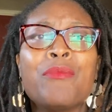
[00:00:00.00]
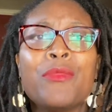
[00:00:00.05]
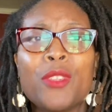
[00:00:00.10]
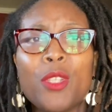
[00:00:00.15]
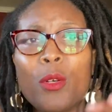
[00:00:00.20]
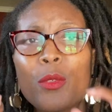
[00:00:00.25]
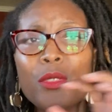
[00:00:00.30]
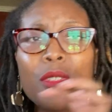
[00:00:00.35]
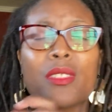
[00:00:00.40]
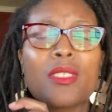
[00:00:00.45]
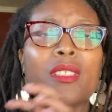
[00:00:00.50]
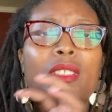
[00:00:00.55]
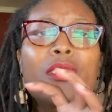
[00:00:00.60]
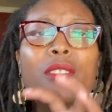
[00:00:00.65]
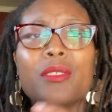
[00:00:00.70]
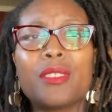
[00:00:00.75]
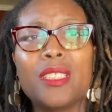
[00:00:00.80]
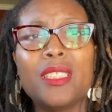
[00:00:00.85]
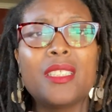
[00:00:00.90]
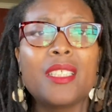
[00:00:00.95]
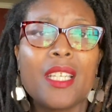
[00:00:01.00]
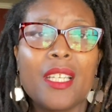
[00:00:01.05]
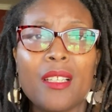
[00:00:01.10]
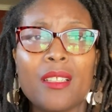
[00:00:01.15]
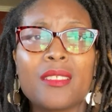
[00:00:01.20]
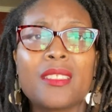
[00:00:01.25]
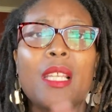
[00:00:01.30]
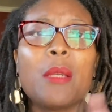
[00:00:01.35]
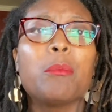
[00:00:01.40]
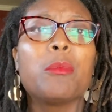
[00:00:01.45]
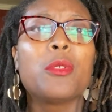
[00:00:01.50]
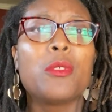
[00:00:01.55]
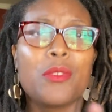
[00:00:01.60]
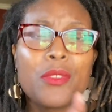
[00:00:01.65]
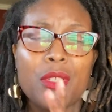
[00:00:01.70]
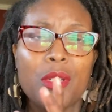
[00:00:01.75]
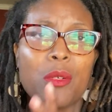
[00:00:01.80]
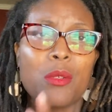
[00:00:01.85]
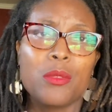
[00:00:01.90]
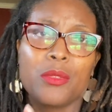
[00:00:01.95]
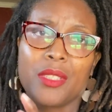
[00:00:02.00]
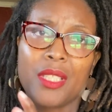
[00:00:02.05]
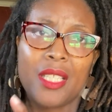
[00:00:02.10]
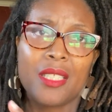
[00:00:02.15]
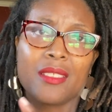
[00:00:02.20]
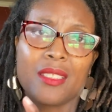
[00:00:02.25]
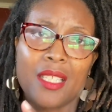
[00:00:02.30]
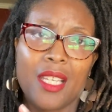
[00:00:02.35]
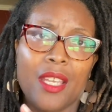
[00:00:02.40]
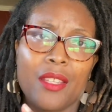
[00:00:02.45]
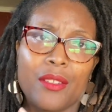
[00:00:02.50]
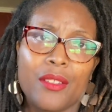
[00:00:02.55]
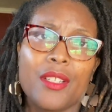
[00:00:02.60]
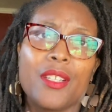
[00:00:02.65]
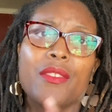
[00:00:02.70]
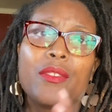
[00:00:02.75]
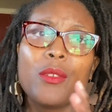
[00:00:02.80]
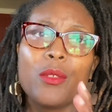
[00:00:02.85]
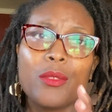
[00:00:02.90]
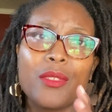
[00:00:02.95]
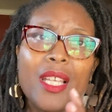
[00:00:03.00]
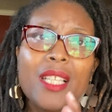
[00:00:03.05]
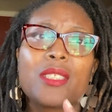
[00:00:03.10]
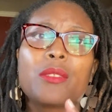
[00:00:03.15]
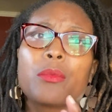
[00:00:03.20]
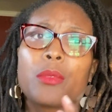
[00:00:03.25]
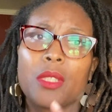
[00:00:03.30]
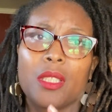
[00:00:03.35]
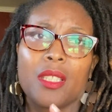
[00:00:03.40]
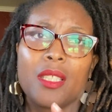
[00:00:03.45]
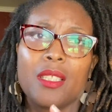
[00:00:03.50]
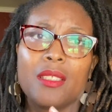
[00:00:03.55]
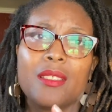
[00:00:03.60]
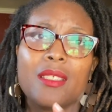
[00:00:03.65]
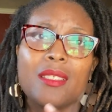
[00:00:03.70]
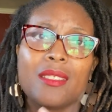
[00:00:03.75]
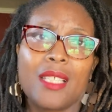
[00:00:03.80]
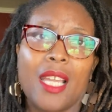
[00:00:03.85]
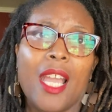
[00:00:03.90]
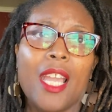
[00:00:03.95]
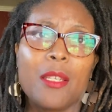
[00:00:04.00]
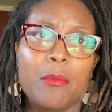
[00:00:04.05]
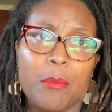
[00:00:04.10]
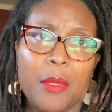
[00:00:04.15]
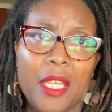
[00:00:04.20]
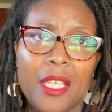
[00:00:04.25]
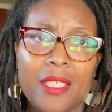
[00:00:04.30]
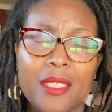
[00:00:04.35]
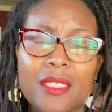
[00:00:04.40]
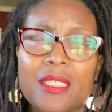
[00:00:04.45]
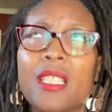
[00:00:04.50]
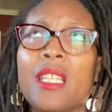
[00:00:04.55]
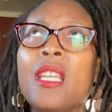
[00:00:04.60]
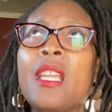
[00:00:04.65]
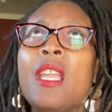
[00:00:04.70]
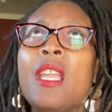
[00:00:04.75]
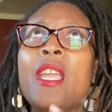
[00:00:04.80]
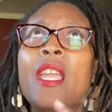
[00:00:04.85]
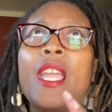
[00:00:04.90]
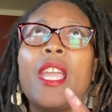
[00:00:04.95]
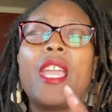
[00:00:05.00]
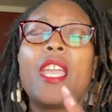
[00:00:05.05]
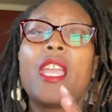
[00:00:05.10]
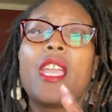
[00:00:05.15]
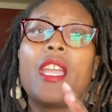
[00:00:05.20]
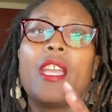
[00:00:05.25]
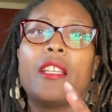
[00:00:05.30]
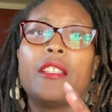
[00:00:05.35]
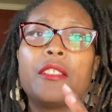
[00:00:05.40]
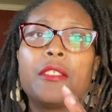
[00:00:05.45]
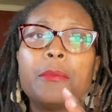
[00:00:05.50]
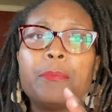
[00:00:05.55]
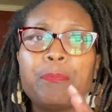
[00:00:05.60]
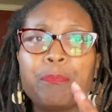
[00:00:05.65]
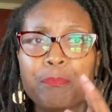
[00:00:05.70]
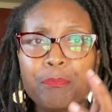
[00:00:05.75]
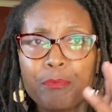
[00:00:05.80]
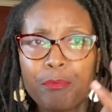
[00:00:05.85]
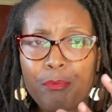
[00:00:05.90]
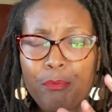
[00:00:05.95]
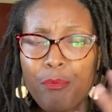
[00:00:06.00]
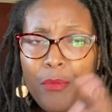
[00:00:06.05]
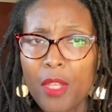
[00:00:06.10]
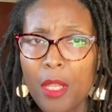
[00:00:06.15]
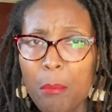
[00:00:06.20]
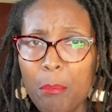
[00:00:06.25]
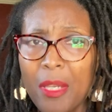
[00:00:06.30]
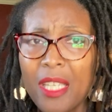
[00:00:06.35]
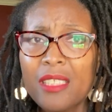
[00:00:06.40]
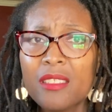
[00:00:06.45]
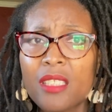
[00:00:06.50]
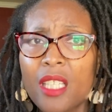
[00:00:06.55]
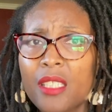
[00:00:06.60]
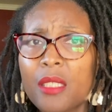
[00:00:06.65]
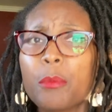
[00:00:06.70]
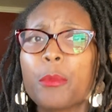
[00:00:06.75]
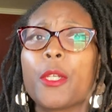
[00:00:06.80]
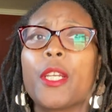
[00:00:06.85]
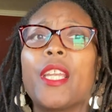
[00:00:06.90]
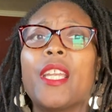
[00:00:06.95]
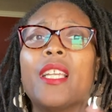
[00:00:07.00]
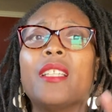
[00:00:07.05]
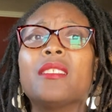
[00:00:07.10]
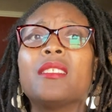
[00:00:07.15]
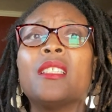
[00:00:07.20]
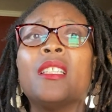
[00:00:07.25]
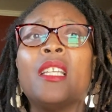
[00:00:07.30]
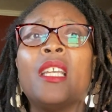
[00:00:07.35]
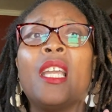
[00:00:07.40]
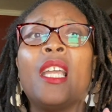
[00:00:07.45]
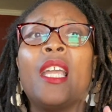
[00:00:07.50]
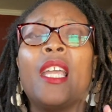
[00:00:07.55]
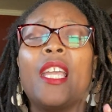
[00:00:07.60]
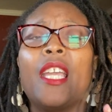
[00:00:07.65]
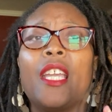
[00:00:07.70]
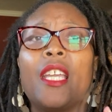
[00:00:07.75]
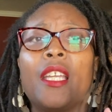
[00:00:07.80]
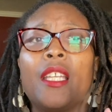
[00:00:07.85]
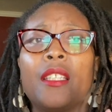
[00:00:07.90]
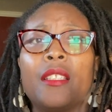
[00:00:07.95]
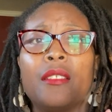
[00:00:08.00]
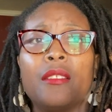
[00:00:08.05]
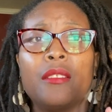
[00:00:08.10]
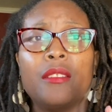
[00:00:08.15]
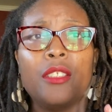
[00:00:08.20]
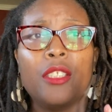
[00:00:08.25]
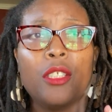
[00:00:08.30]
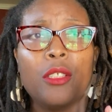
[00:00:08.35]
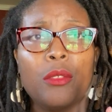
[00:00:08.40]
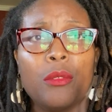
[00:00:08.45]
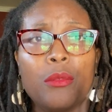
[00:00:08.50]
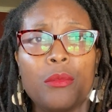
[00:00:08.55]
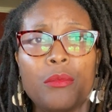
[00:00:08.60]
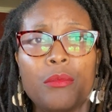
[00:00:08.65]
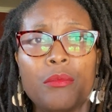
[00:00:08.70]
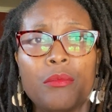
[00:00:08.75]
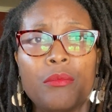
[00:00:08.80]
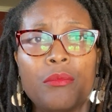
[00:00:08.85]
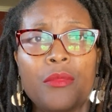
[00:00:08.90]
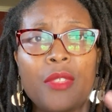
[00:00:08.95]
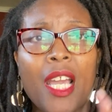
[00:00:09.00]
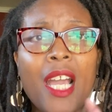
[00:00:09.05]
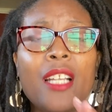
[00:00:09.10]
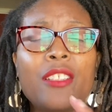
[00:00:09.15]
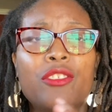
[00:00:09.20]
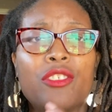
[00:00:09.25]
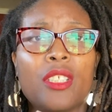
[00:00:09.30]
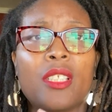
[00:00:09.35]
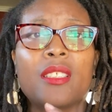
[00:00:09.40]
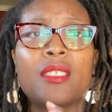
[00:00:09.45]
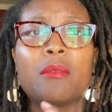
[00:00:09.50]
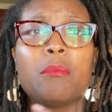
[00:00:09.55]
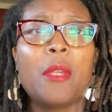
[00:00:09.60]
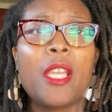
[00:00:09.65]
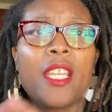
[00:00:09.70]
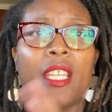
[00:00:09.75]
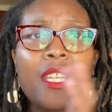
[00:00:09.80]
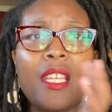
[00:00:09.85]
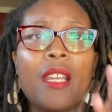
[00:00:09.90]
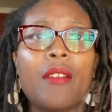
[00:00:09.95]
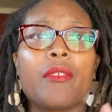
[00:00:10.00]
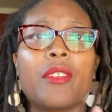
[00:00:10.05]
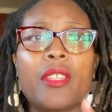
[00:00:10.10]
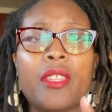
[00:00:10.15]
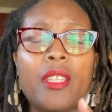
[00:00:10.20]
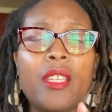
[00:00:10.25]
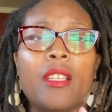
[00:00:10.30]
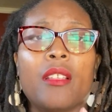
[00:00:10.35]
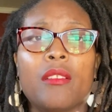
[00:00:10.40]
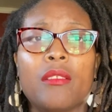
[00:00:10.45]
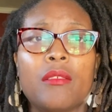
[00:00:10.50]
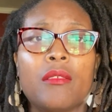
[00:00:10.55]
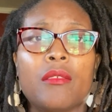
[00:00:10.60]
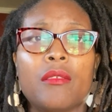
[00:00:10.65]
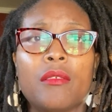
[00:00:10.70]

Those are the little details that pull the whole thing together. And that's really design based and based on the brand, and, you know, not just making everything